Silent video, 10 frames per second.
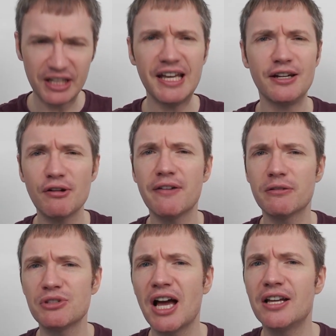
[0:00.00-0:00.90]
again, I don't
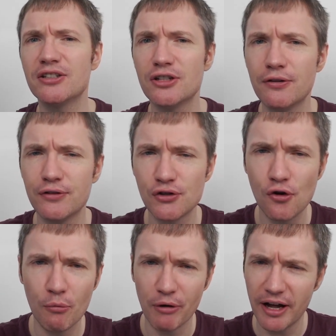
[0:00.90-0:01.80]
have them to hand to know for
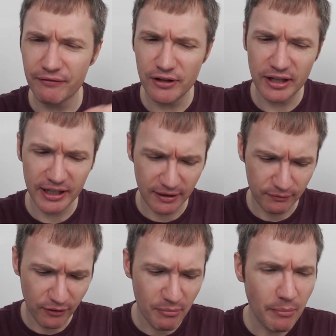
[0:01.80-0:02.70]
sure, but I feel
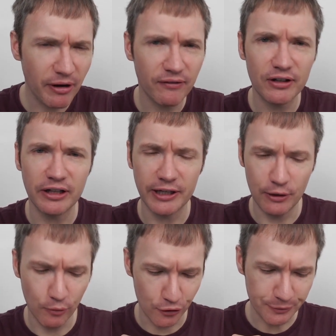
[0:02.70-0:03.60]
like, from memory, I feel
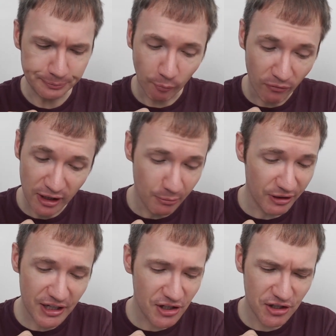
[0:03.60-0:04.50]
like it was.
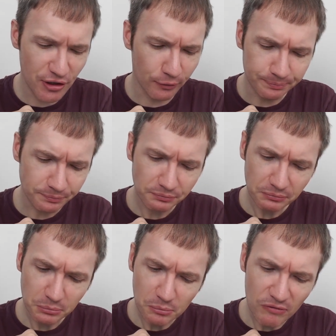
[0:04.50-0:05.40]
But these are still
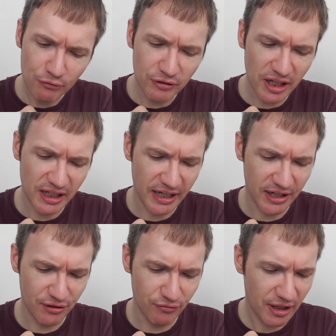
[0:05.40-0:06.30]
really
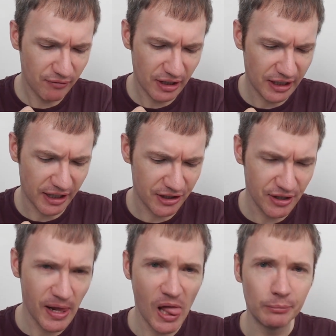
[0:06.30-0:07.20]
nice, really, really
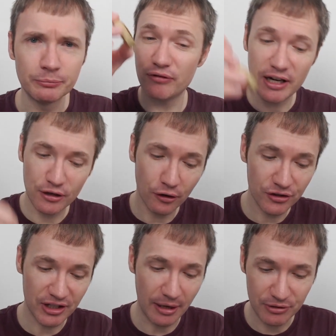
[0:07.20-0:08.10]
nice. Great
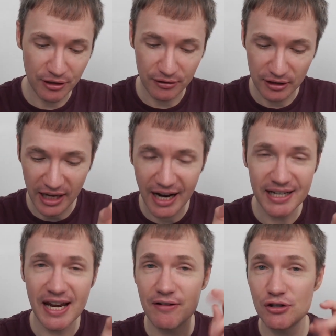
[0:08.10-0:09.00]
concept, you know, the
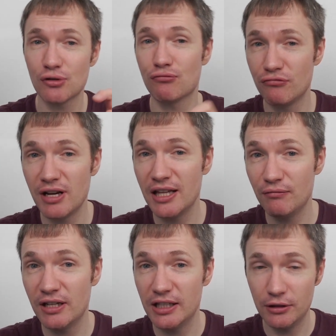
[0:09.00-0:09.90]
idea is just
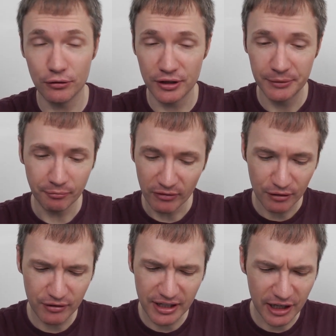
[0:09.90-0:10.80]
really, really good.
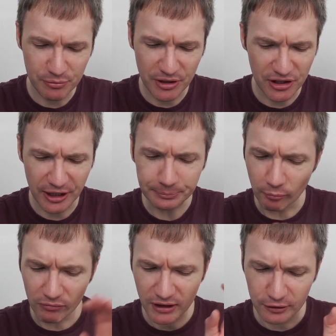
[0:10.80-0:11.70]
Really nice biscuit,
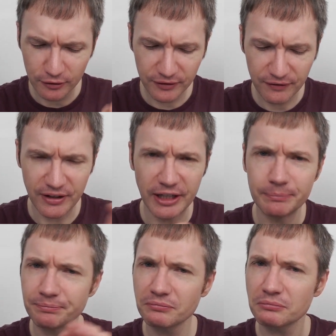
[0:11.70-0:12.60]
lovely filling,